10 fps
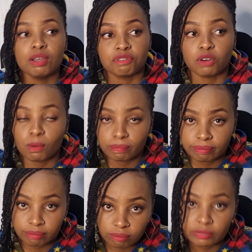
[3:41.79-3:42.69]

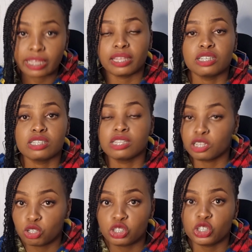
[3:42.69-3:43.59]

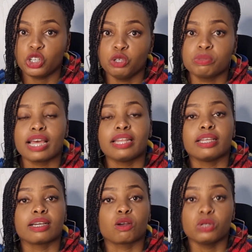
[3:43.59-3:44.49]
YouTubes and
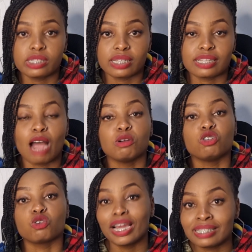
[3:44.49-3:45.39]
the courses, I would
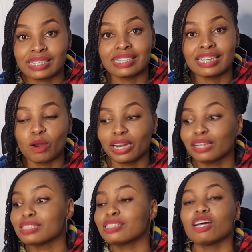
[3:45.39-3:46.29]
write it down and
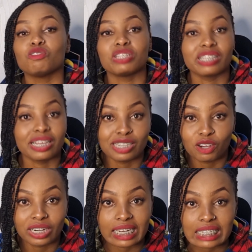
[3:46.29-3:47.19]
I'd start researching
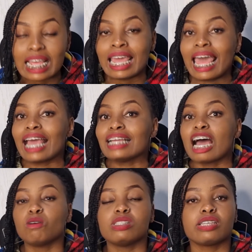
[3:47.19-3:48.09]
on it. And
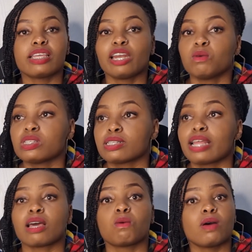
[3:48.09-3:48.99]
I would say that it was
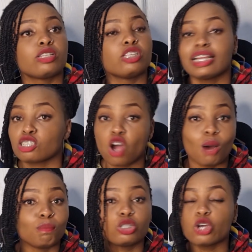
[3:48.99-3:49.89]
the
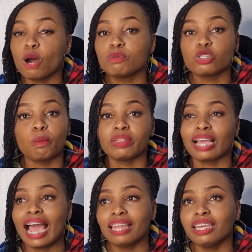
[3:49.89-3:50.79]
top
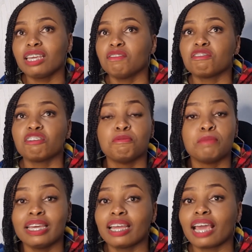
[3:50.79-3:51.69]
thing. I think even for a
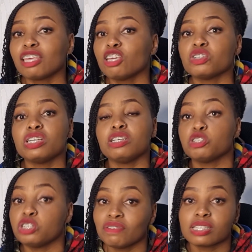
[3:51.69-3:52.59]
beginner, I think you
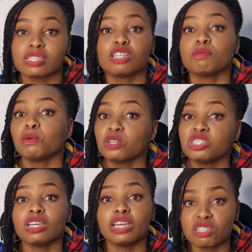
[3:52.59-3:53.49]
should even start by
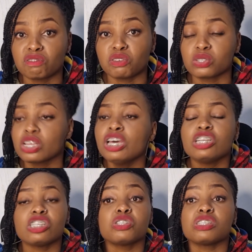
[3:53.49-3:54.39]
watching interviews,
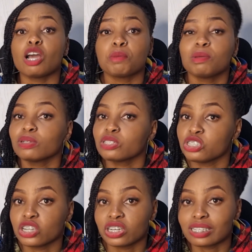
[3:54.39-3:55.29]
just to see how people's
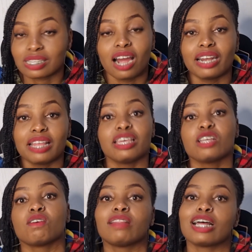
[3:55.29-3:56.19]
journeys are and
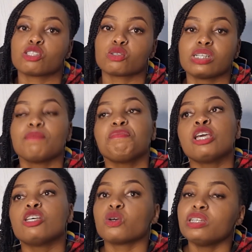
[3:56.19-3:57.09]
things of that sort.
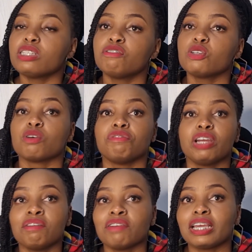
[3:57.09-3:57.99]
So interviews were
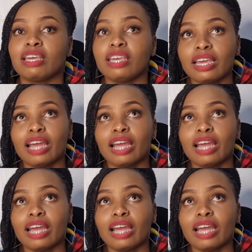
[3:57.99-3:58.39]
very key.